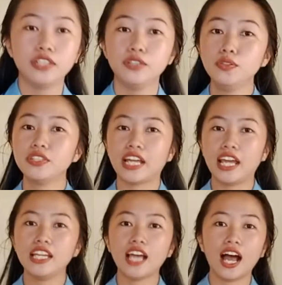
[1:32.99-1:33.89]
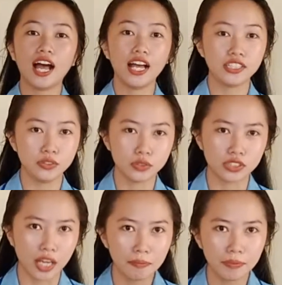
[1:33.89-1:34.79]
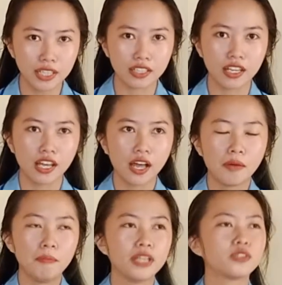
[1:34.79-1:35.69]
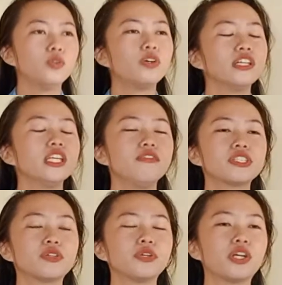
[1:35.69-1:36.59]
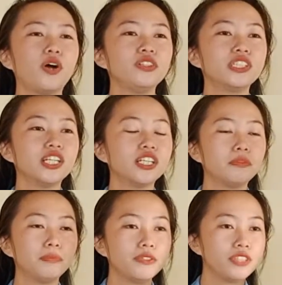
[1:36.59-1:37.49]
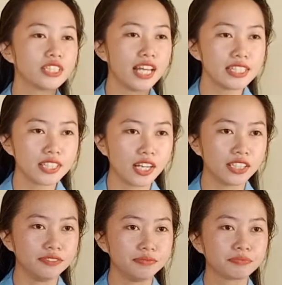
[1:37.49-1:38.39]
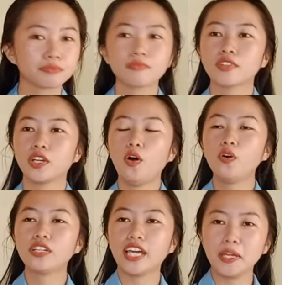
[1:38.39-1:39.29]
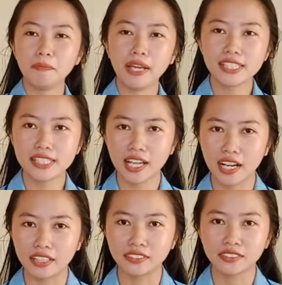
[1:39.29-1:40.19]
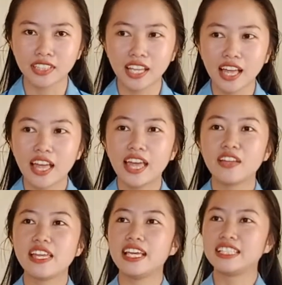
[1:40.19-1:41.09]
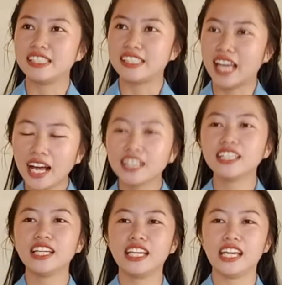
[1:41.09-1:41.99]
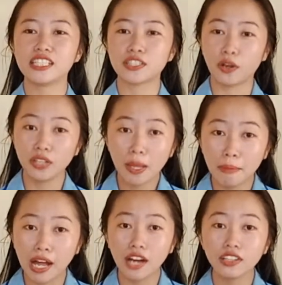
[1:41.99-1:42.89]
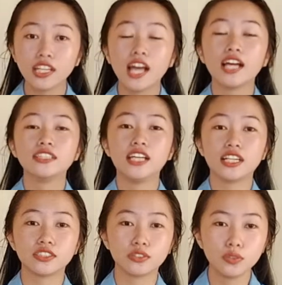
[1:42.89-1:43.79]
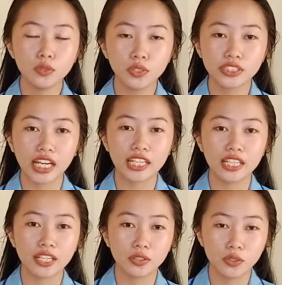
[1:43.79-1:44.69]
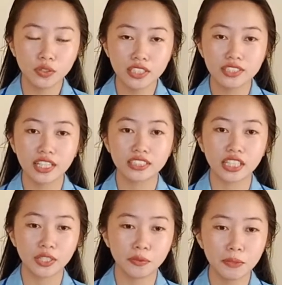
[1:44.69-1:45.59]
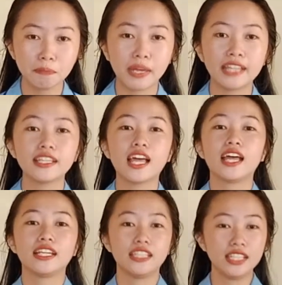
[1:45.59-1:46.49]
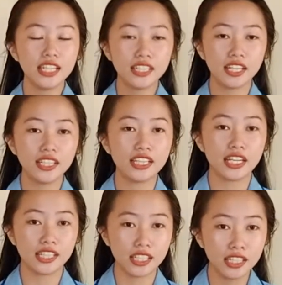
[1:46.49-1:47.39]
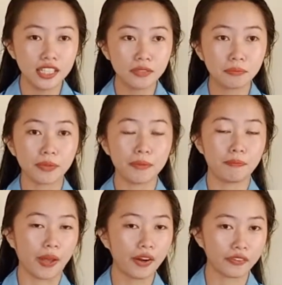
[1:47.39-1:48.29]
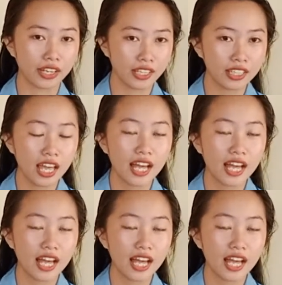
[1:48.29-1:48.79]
new day, a new topic. But who can give us a recall regarding our previous lesson? Okay, Nessa. Exactly. It's all about the tools and utensils and equipment needed in preparing